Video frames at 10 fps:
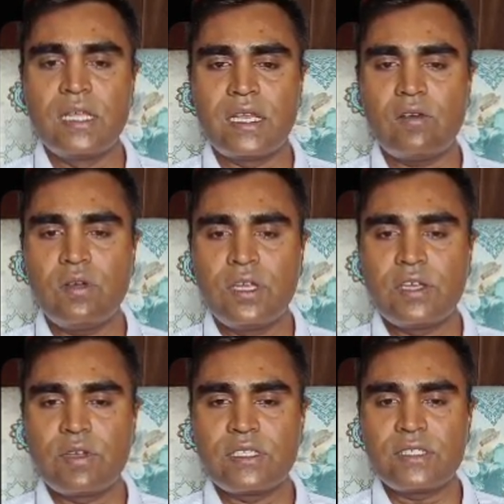Now
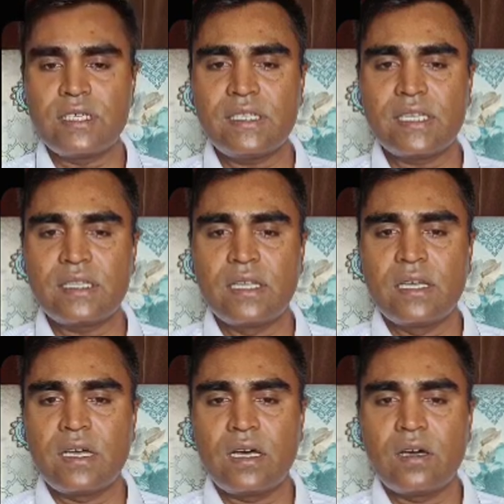you can see that
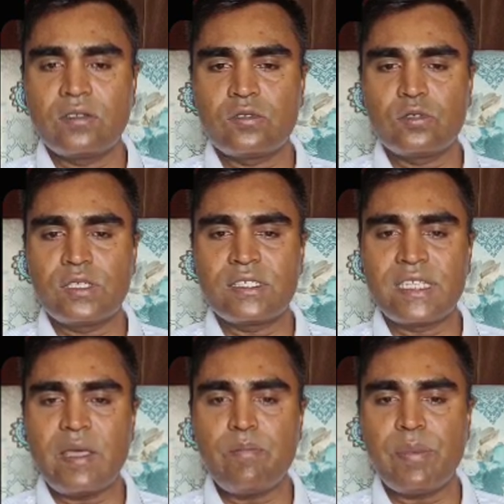through the
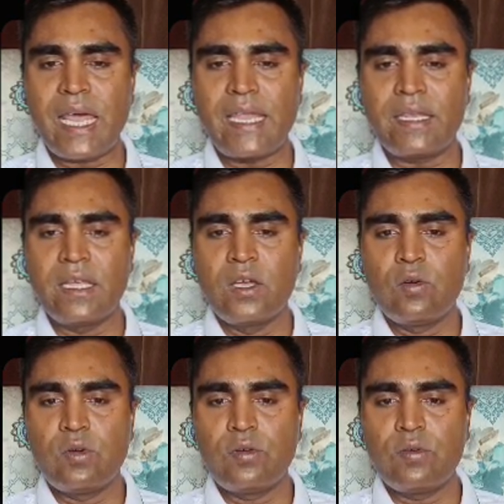same plan
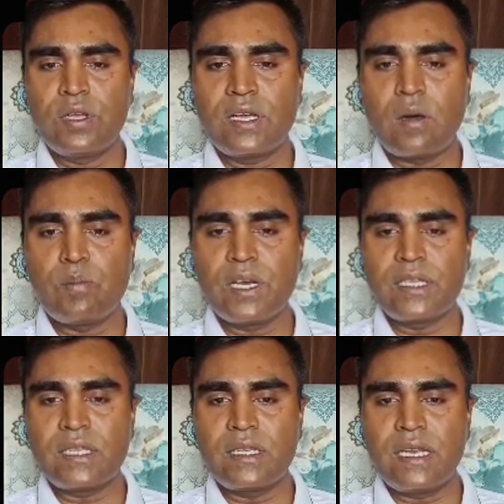we
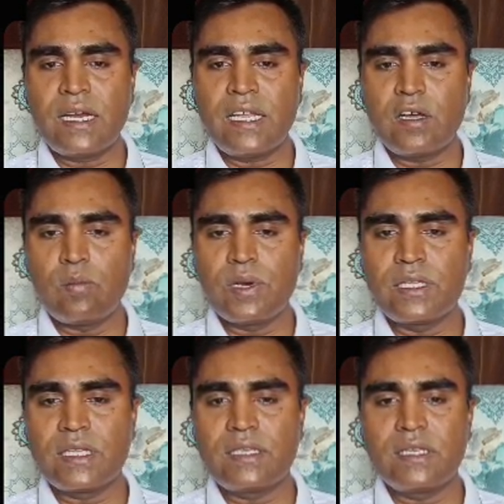nearly
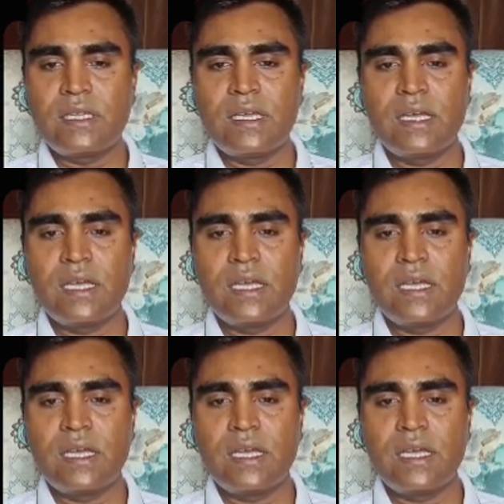completed the